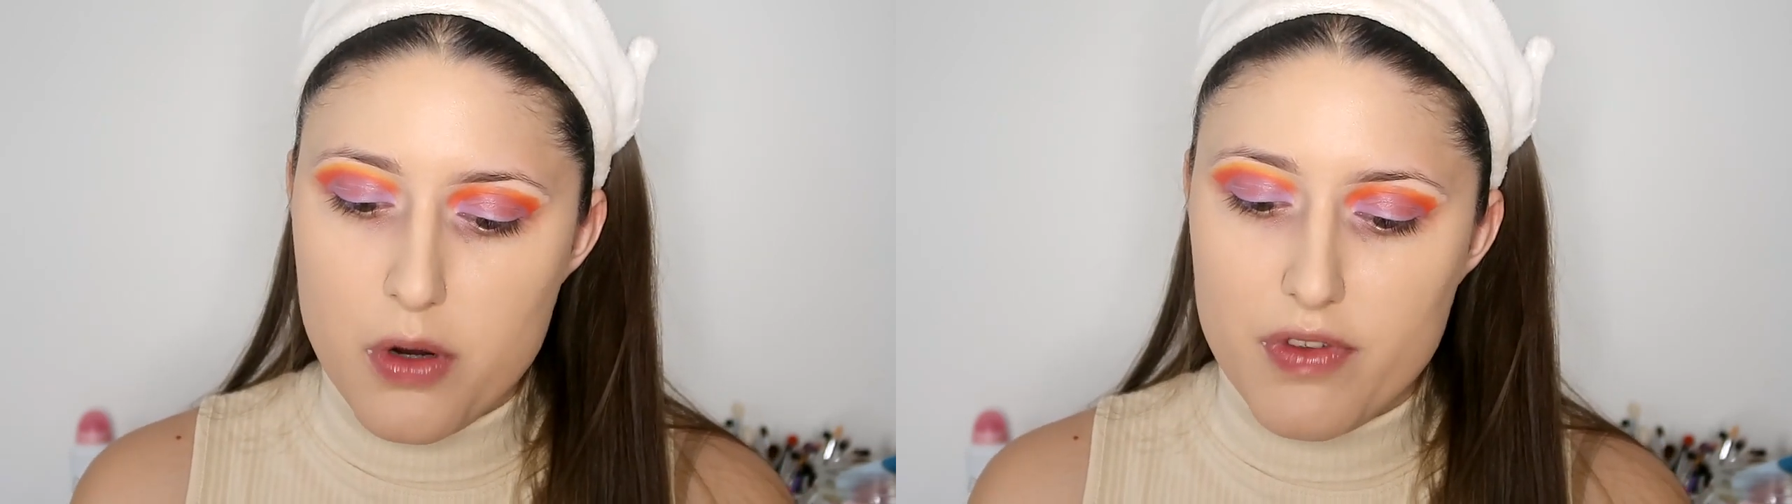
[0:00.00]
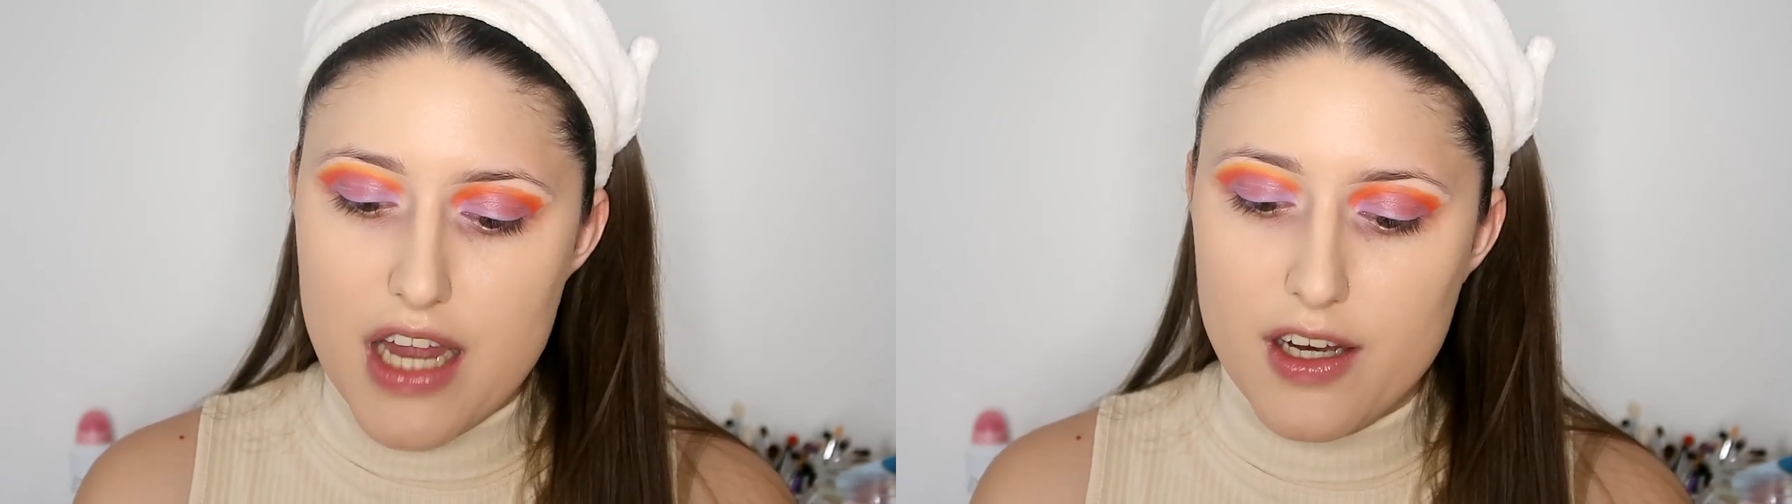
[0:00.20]

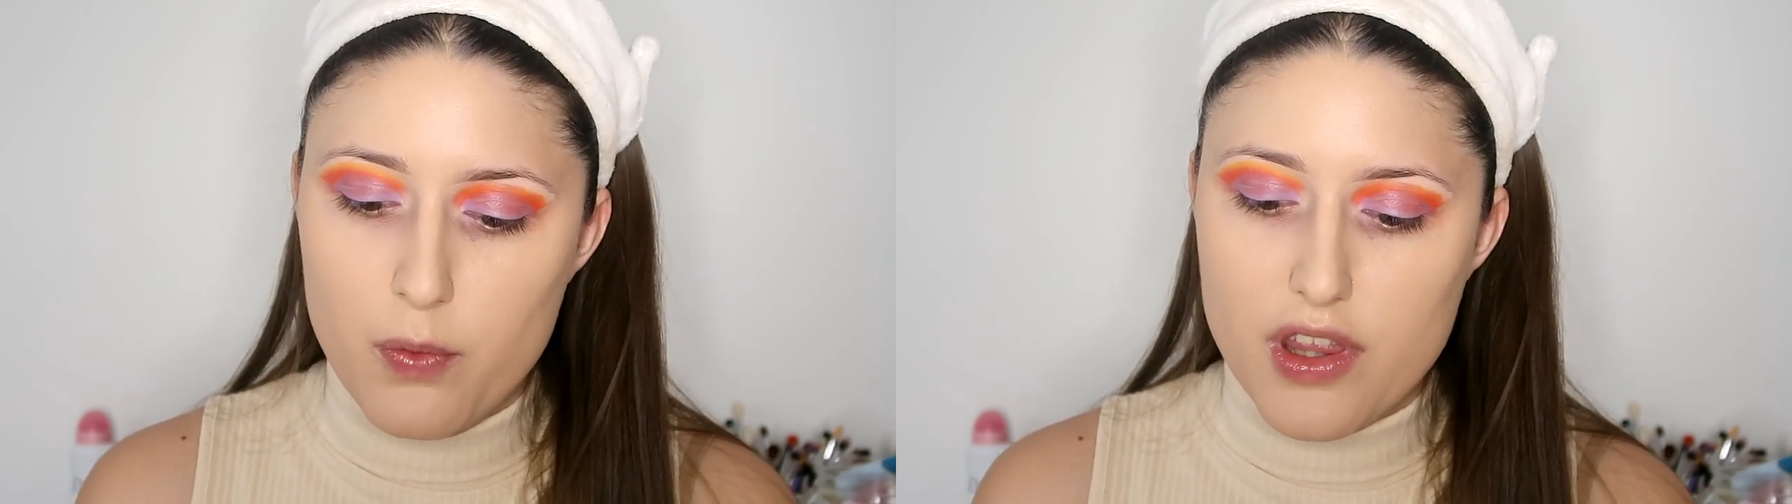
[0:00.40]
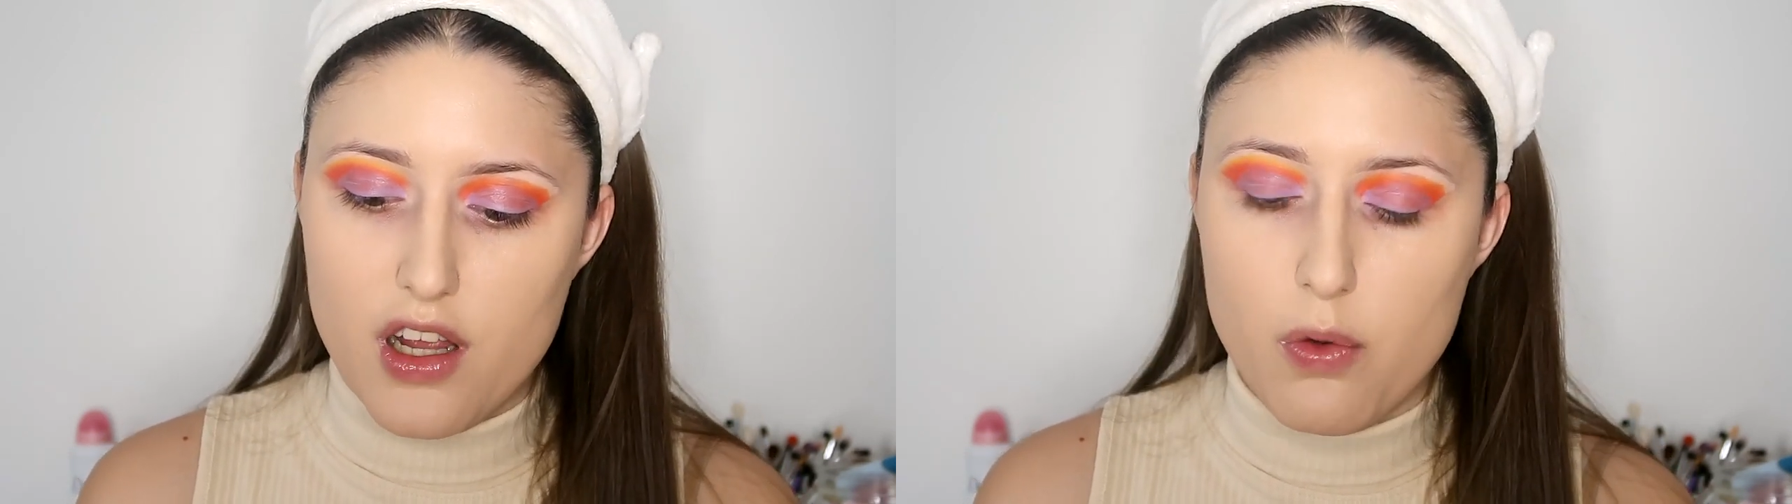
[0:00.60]
or if I
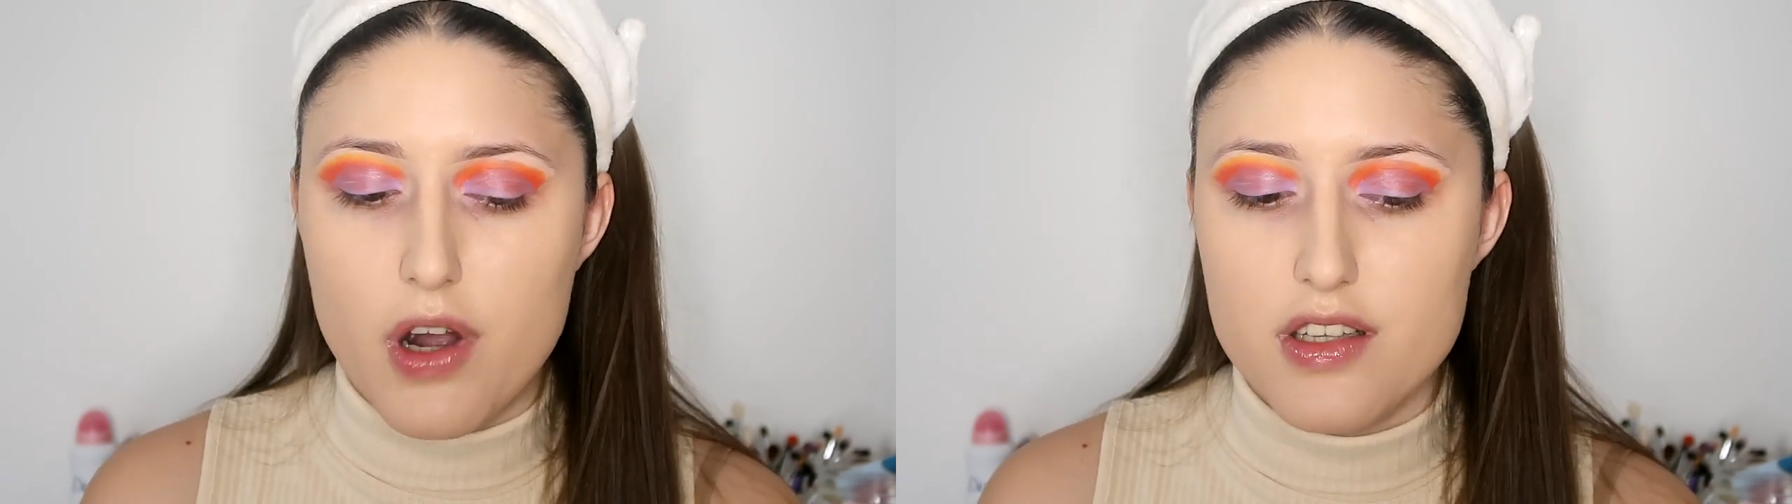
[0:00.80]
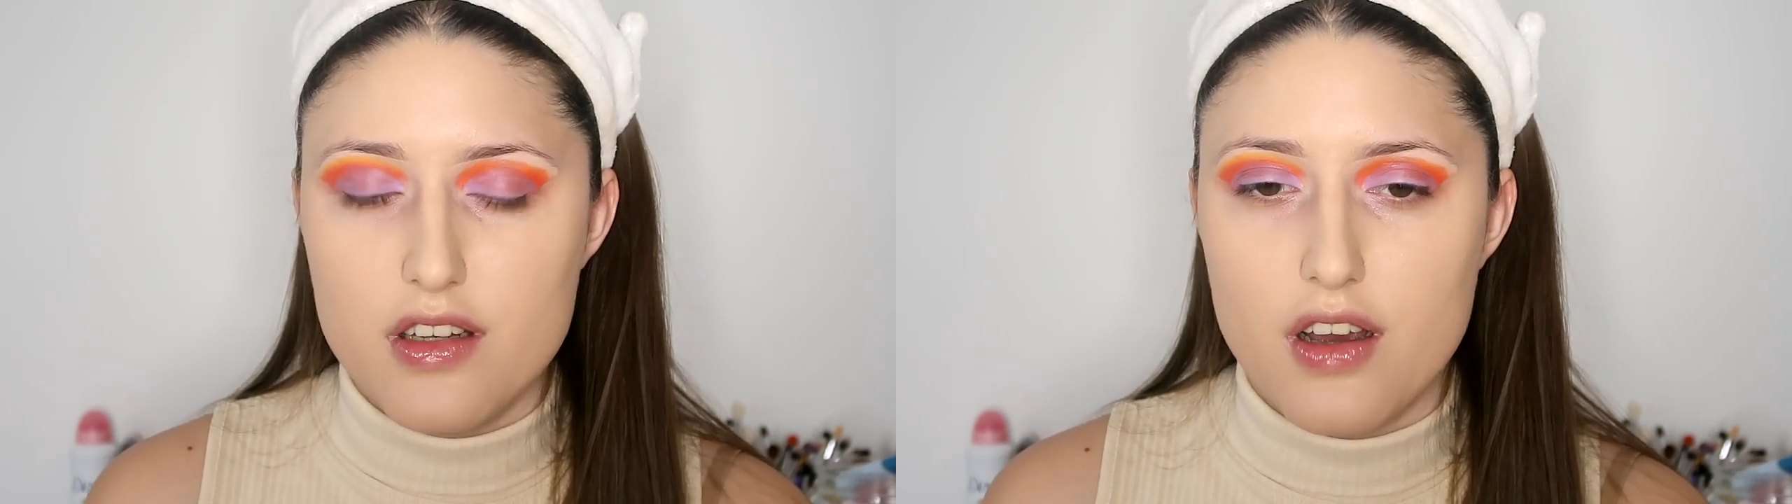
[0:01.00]
didn't win, I'm
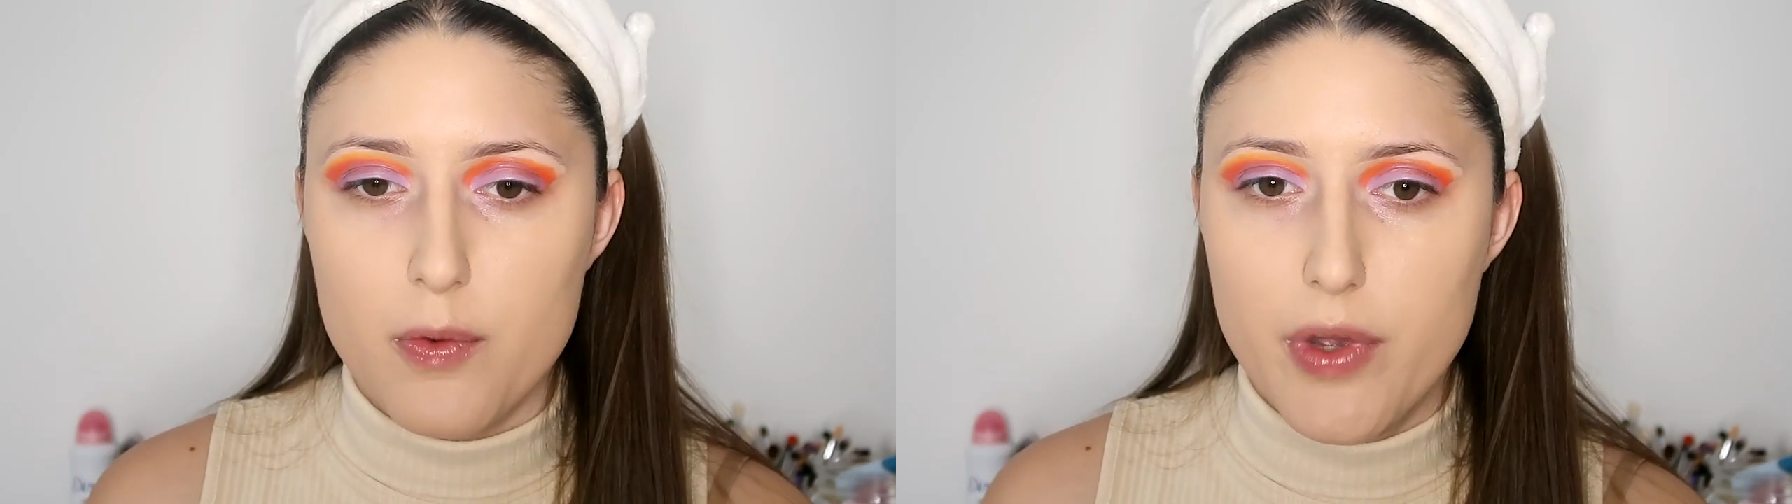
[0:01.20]
like, why didn't I